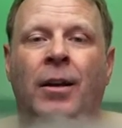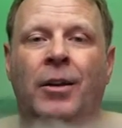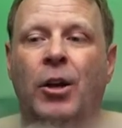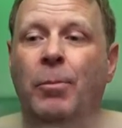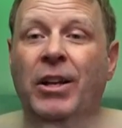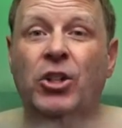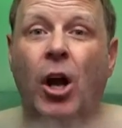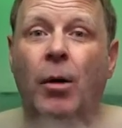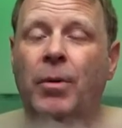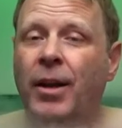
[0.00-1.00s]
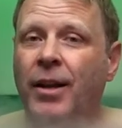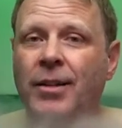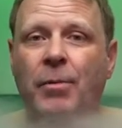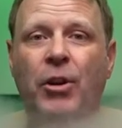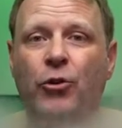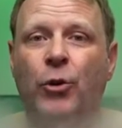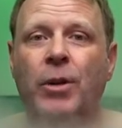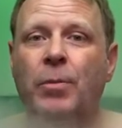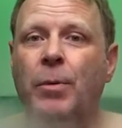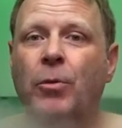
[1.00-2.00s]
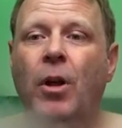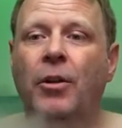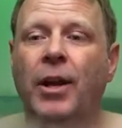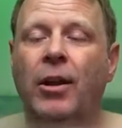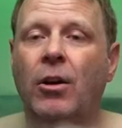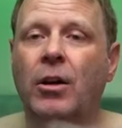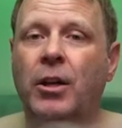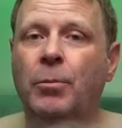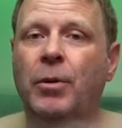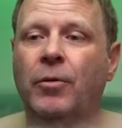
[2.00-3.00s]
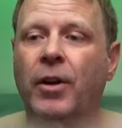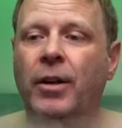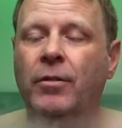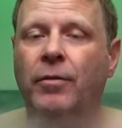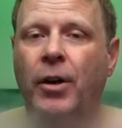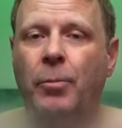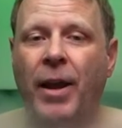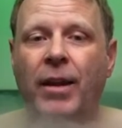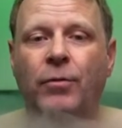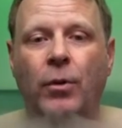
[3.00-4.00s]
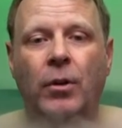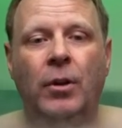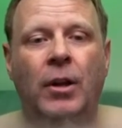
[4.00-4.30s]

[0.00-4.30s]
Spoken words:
You know, my job as I'm here treating people all day long can be very, very painful